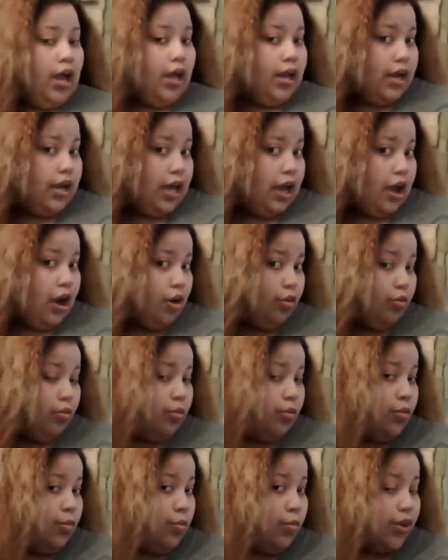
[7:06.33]
Now,
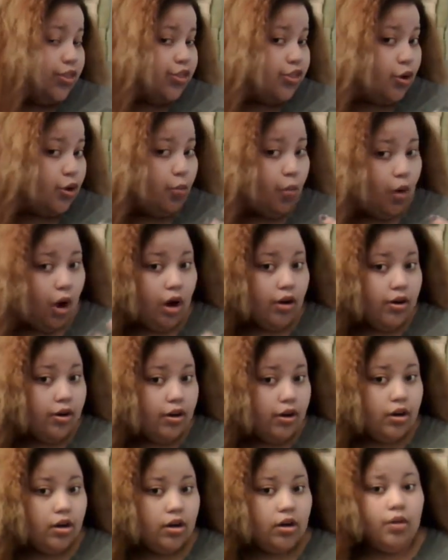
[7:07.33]
with the
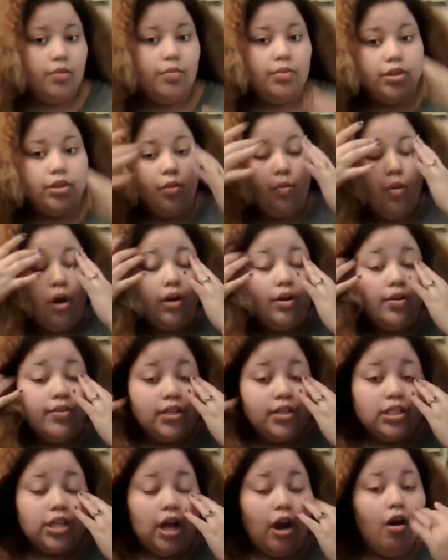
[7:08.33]
water in the
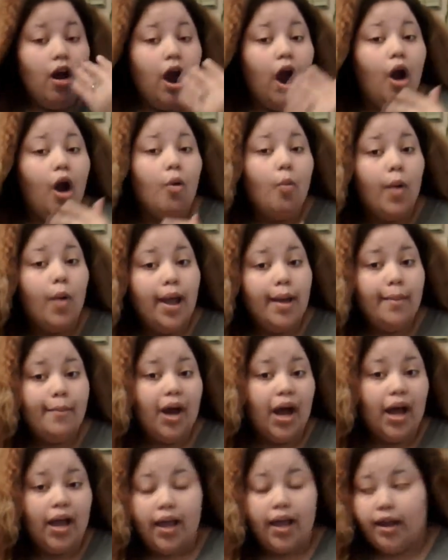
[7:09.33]
shower, I'll wet
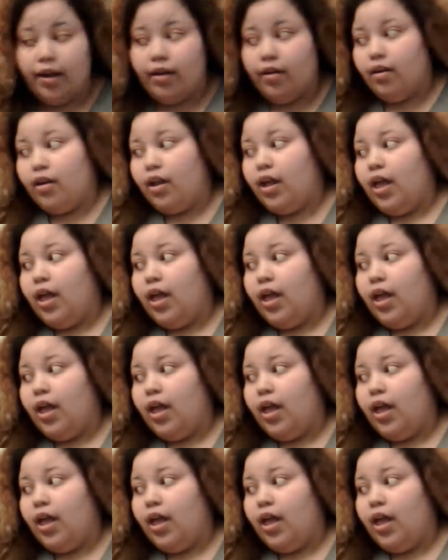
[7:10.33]
my hair,